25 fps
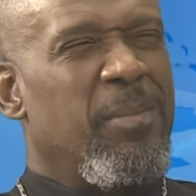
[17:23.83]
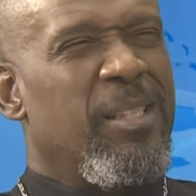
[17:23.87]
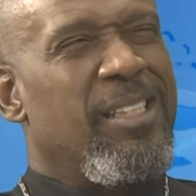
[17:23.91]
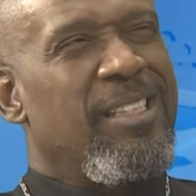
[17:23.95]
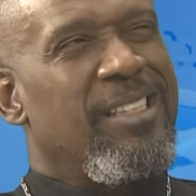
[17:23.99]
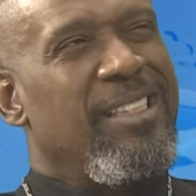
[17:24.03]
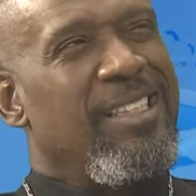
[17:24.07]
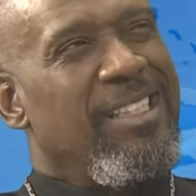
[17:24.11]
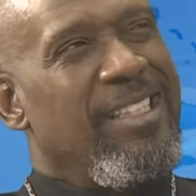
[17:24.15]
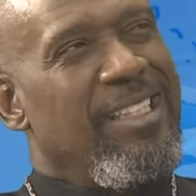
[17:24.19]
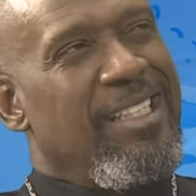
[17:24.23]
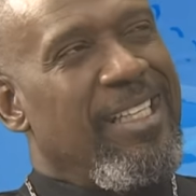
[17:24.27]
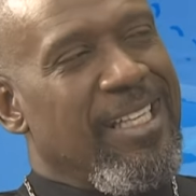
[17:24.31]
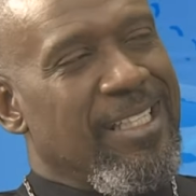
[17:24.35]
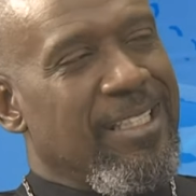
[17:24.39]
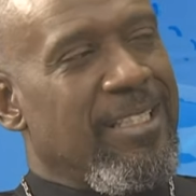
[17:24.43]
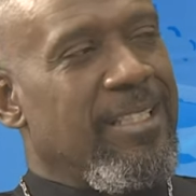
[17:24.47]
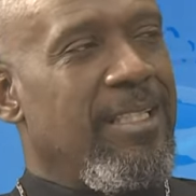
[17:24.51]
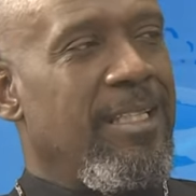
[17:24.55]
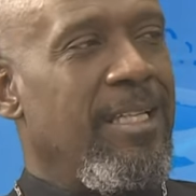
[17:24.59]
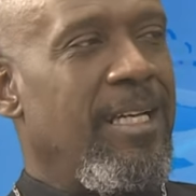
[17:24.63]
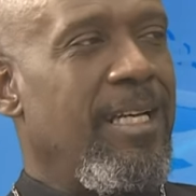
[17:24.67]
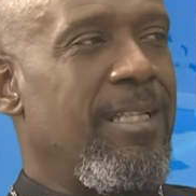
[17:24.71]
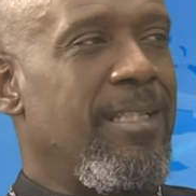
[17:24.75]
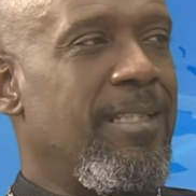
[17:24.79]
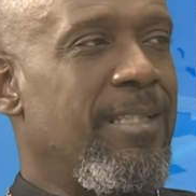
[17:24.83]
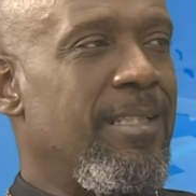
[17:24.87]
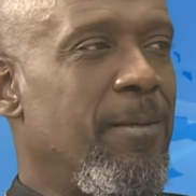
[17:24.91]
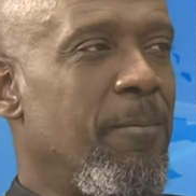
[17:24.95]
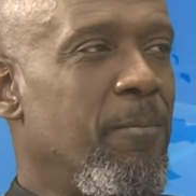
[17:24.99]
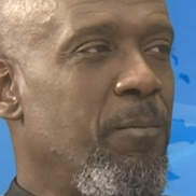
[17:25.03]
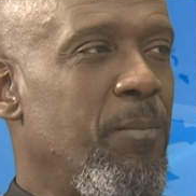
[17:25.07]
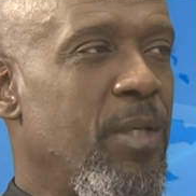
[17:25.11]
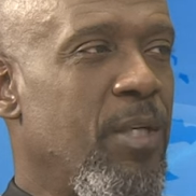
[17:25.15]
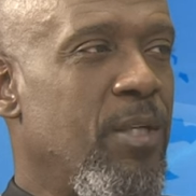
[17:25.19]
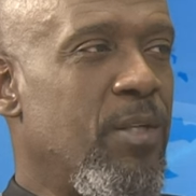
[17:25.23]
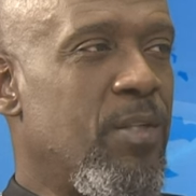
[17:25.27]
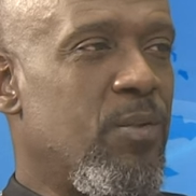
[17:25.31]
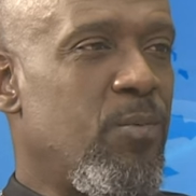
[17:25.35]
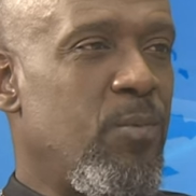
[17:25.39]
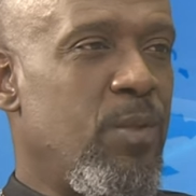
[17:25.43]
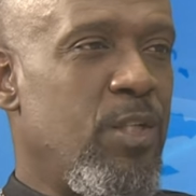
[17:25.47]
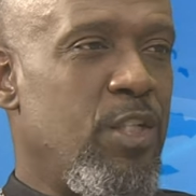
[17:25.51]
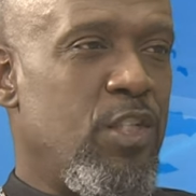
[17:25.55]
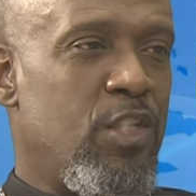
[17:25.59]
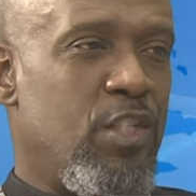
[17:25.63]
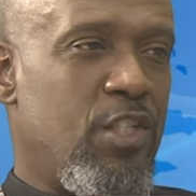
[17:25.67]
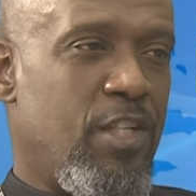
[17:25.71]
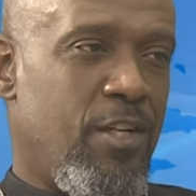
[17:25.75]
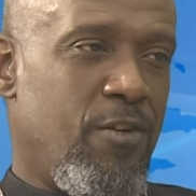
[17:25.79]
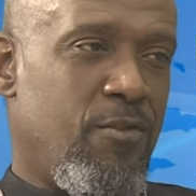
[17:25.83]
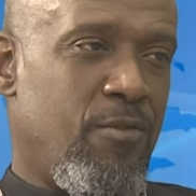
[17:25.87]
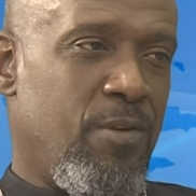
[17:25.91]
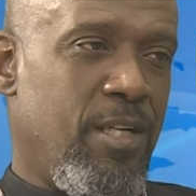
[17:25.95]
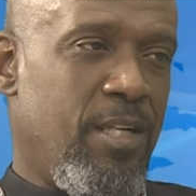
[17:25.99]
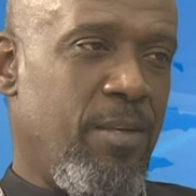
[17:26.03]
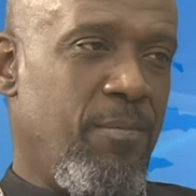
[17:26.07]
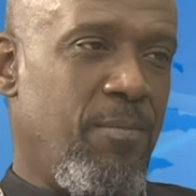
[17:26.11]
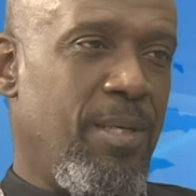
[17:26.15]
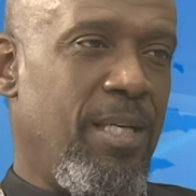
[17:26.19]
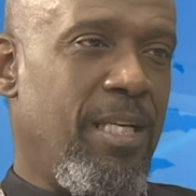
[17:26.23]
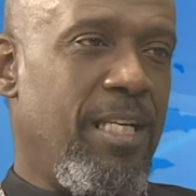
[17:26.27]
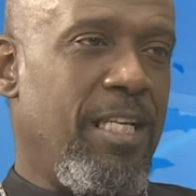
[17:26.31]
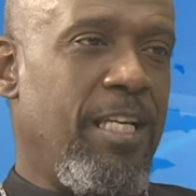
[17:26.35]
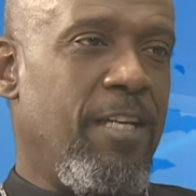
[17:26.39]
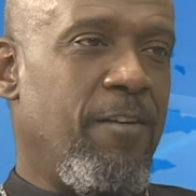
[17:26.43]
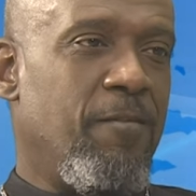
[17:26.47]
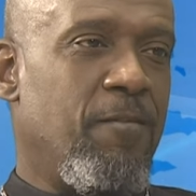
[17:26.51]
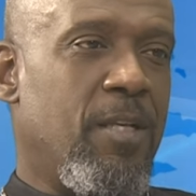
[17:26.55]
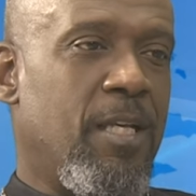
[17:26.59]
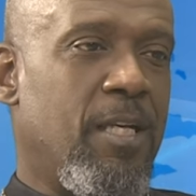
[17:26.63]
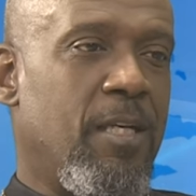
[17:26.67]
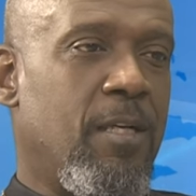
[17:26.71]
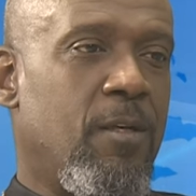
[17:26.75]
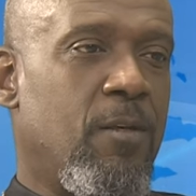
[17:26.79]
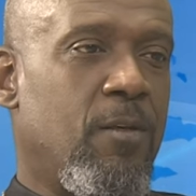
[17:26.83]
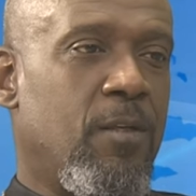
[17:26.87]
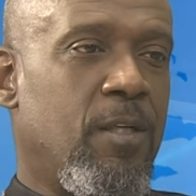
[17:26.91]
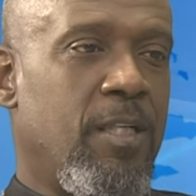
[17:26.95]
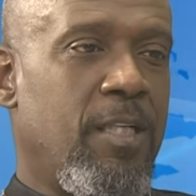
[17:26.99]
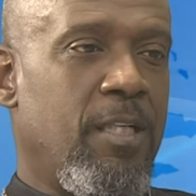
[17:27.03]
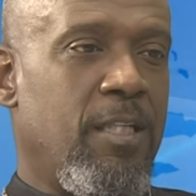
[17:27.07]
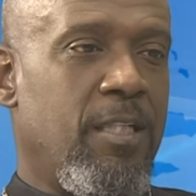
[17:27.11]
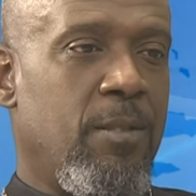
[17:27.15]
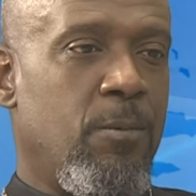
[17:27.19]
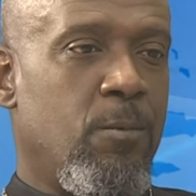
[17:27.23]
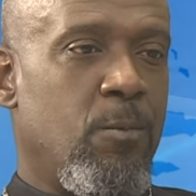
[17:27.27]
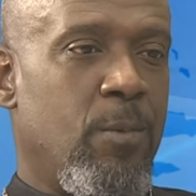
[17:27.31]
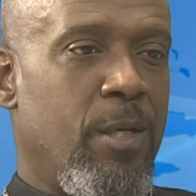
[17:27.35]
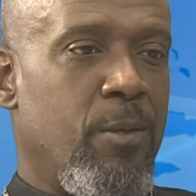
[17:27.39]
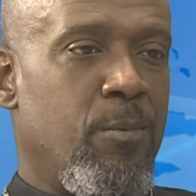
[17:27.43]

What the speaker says: But yes, there is some, because we generally believe that a lot of these,